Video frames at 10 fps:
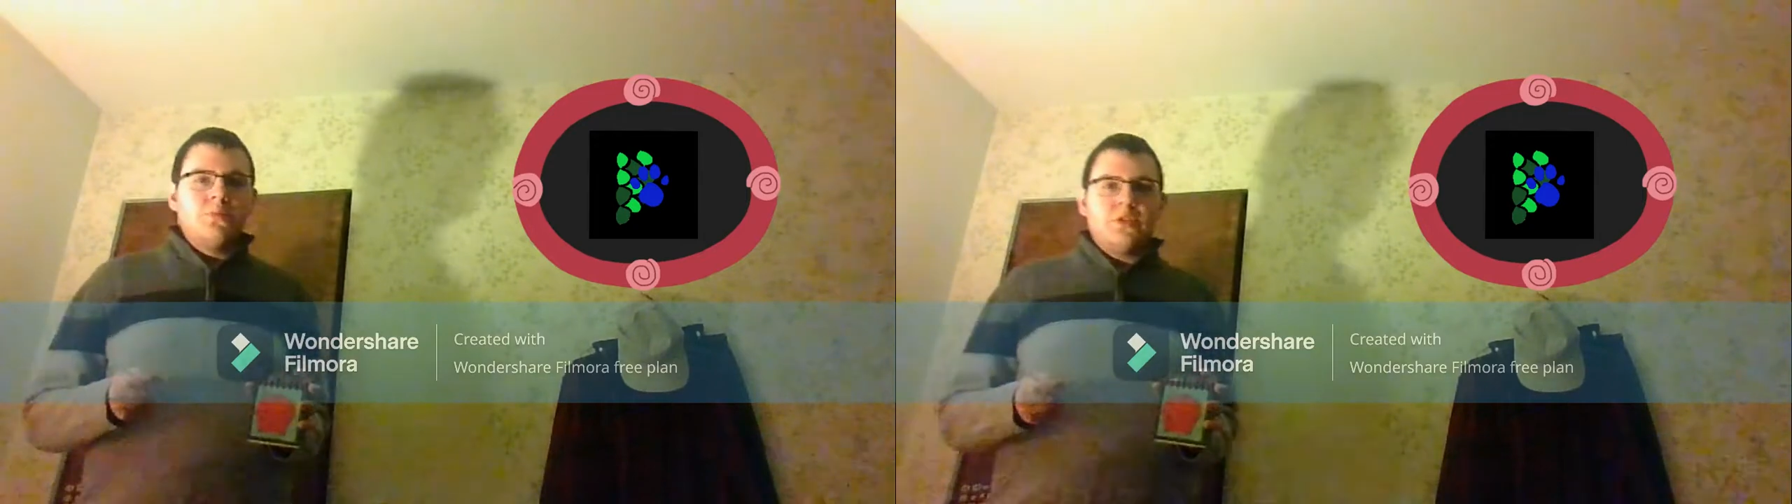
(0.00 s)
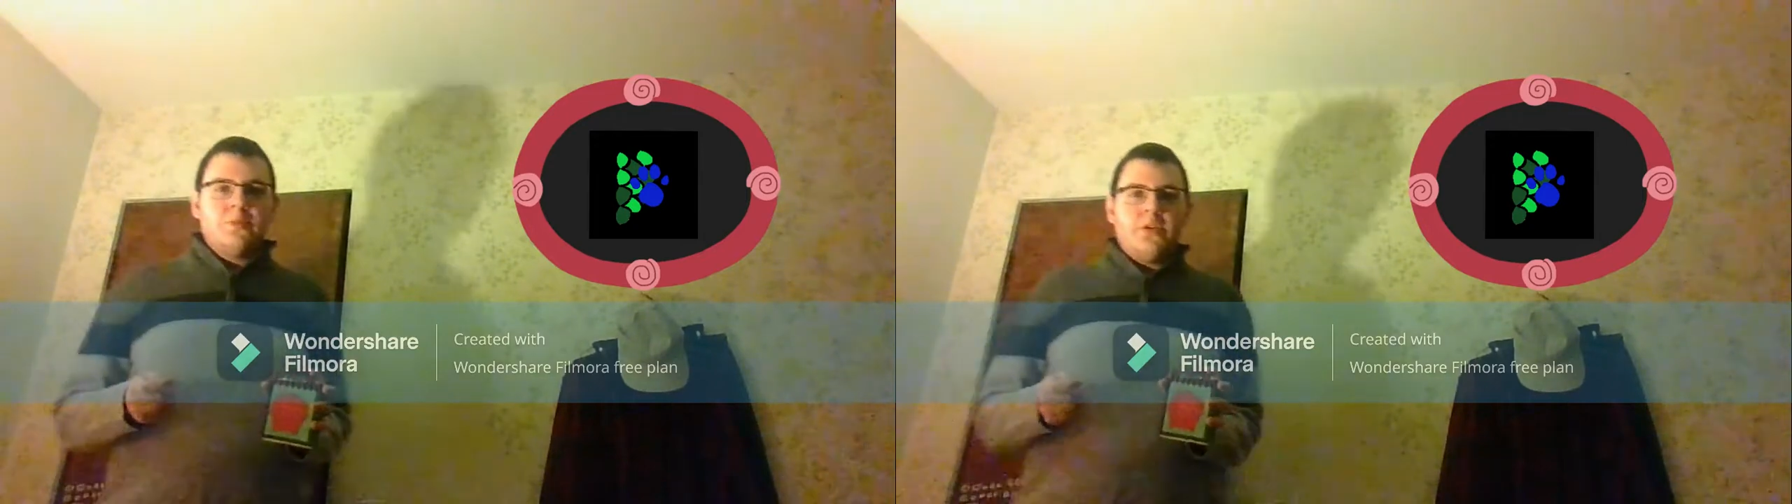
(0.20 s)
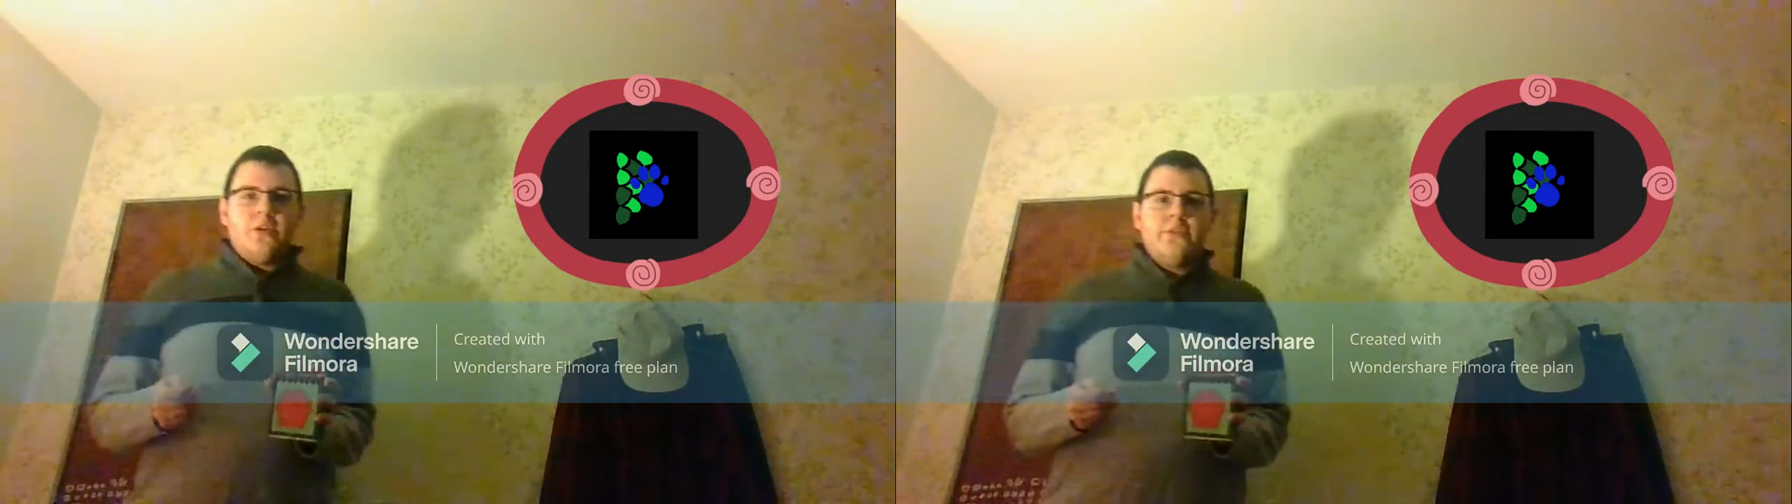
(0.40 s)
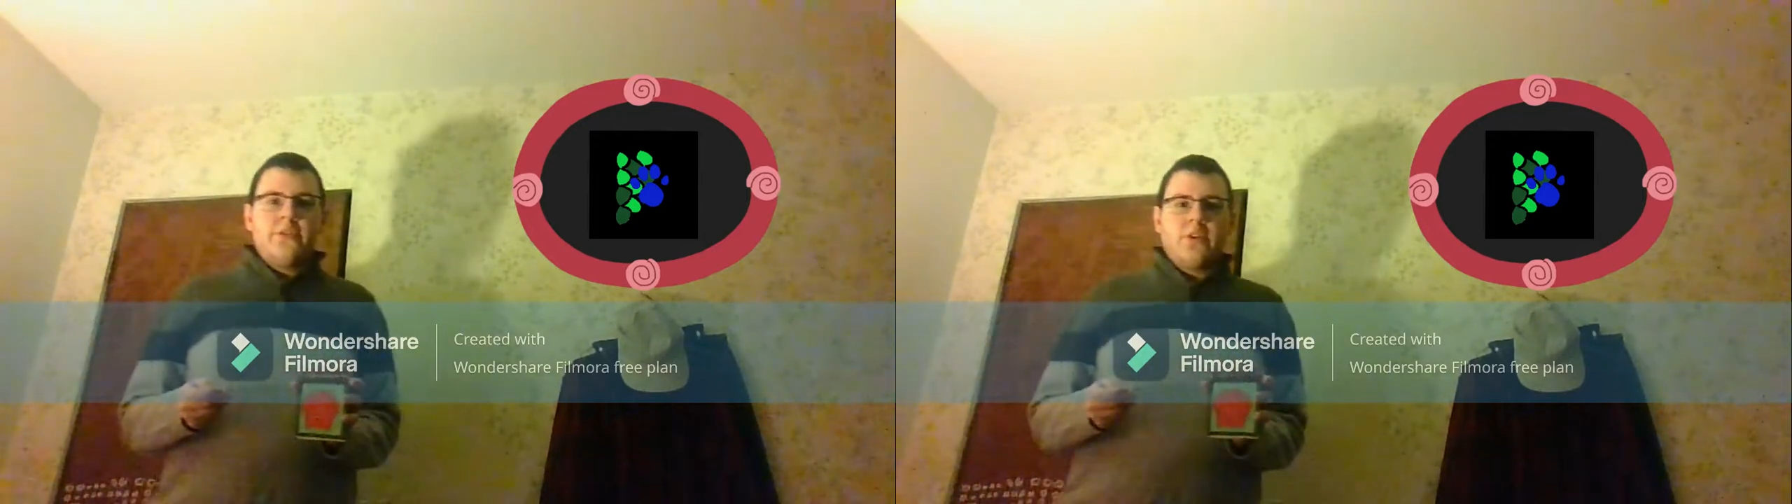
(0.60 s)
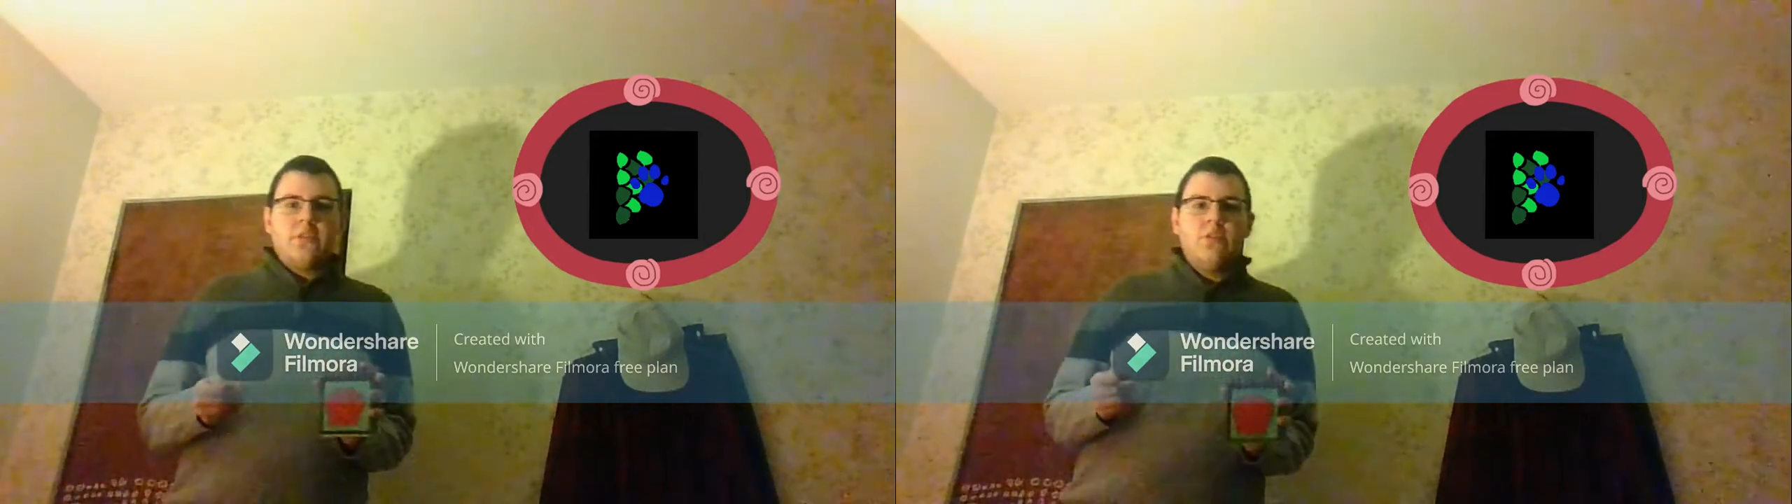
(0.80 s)
must be our
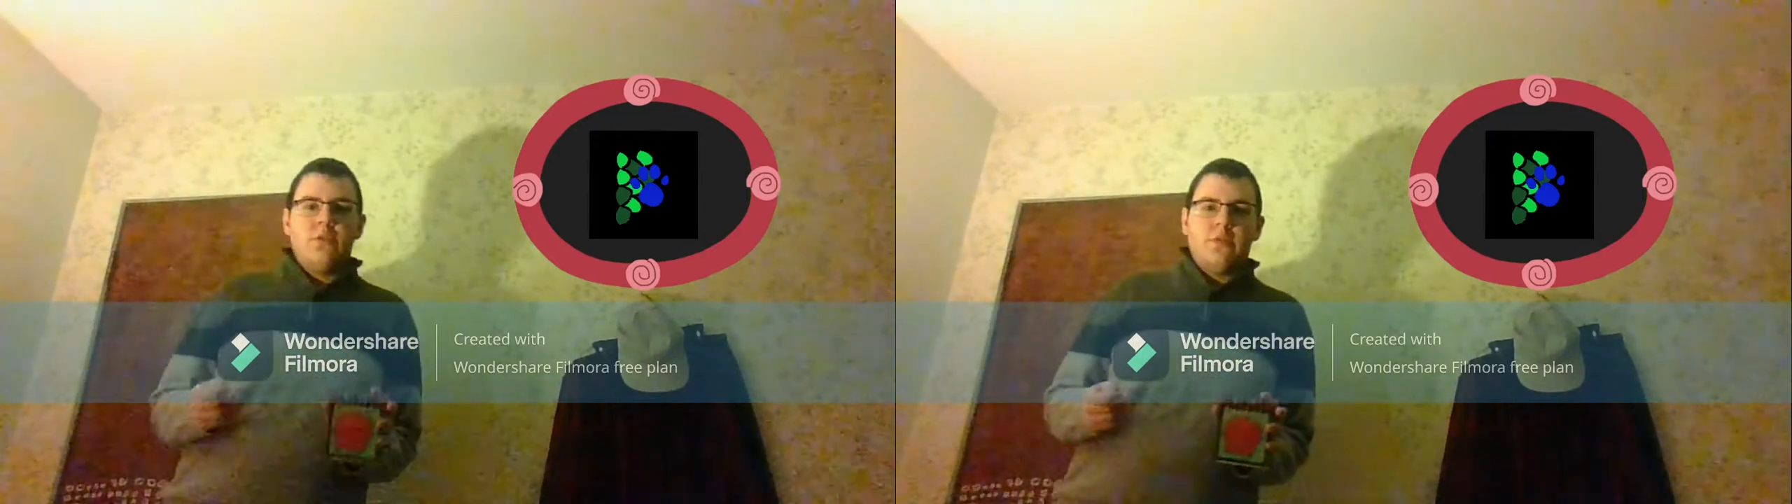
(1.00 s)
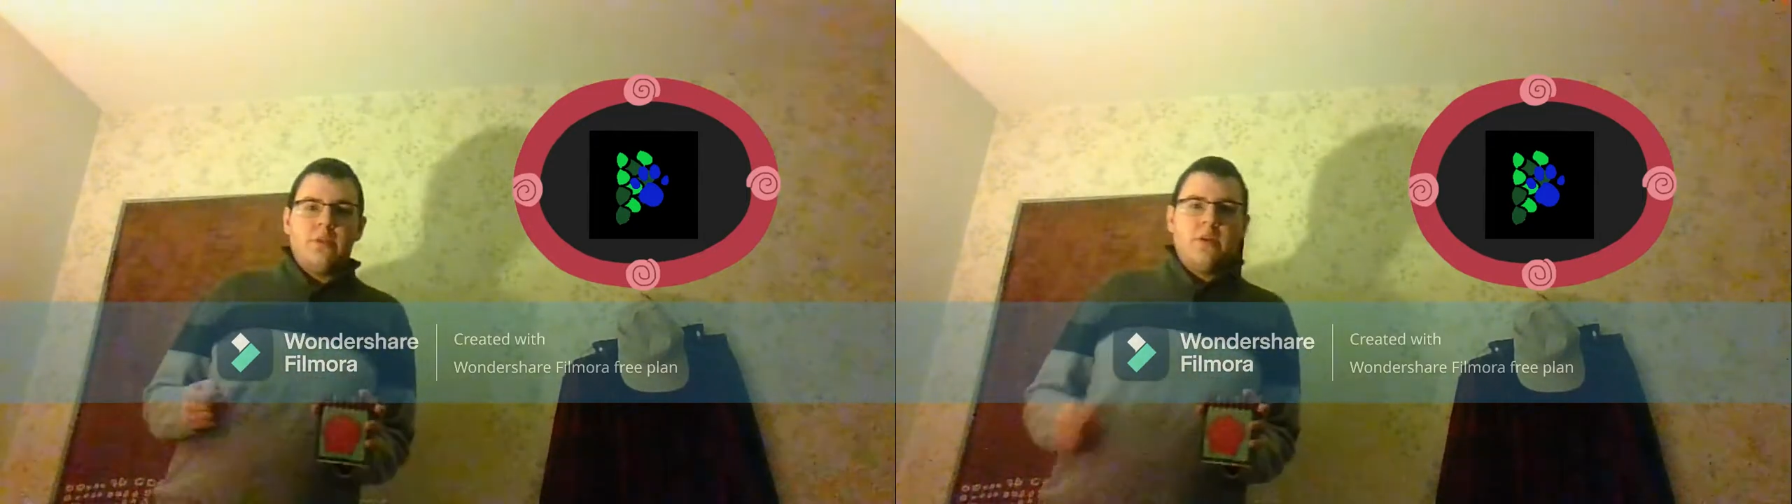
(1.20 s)
third clue.